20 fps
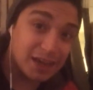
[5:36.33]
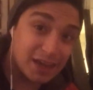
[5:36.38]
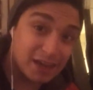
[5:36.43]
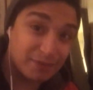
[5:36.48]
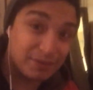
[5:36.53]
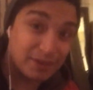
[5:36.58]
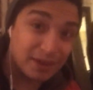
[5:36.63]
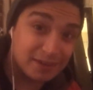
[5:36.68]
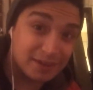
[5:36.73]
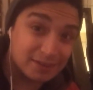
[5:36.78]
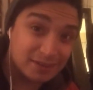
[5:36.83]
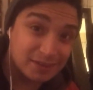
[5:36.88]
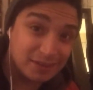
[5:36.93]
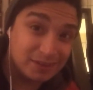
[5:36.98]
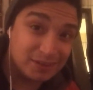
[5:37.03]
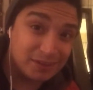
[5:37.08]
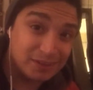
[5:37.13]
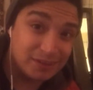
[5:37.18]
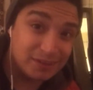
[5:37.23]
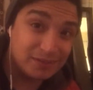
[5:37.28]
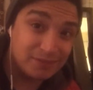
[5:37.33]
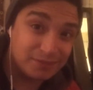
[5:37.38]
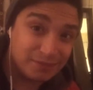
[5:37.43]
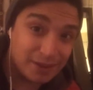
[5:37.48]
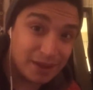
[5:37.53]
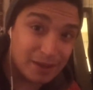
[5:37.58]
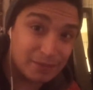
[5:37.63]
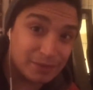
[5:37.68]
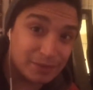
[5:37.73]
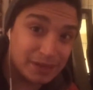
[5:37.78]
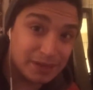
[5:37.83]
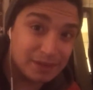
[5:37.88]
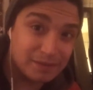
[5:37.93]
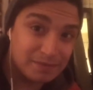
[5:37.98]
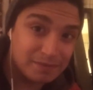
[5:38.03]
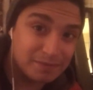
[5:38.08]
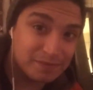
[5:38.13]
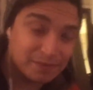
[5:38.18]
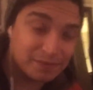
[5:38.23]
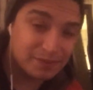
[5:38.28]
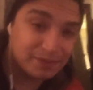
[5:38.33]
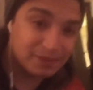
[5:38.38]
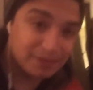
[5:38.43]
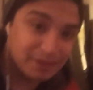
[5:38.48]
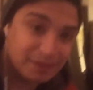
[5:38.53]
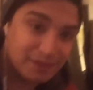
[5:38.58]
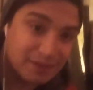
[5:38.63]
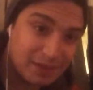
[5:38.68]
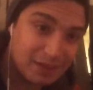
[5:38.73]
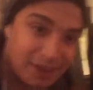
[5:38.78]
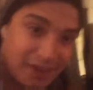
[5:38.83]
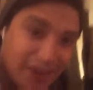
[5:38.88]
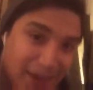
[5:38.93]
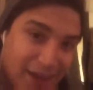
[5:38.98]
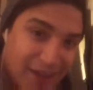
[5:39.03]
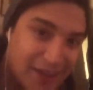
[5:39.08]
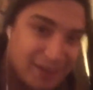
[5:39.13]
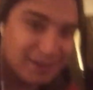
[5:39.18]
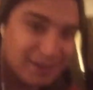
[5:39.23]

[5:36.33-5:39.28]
have a nice little so family. Yeah.